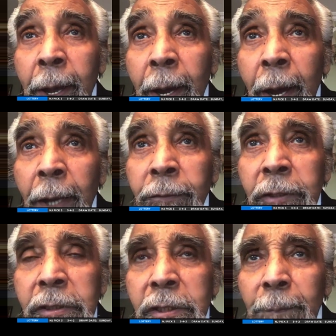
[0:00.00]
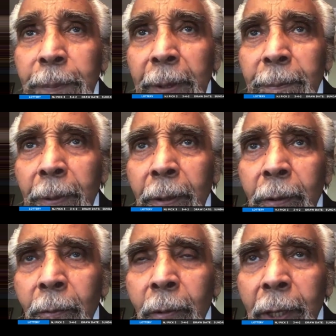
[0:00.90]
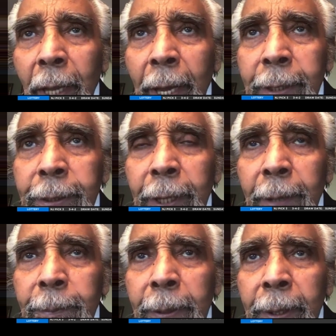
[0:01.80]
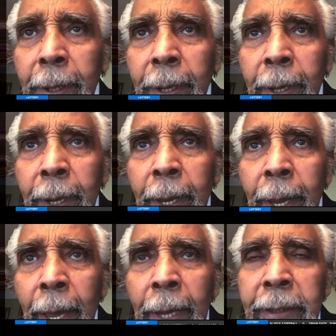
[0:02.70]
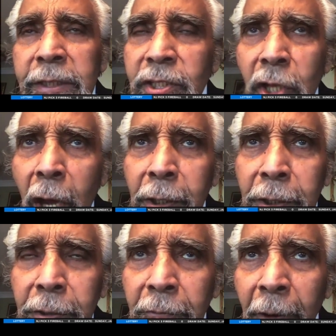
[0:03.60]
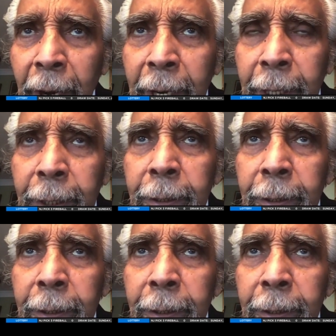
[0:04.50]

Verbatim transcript: hundreds of people were lined up, and it started to rain.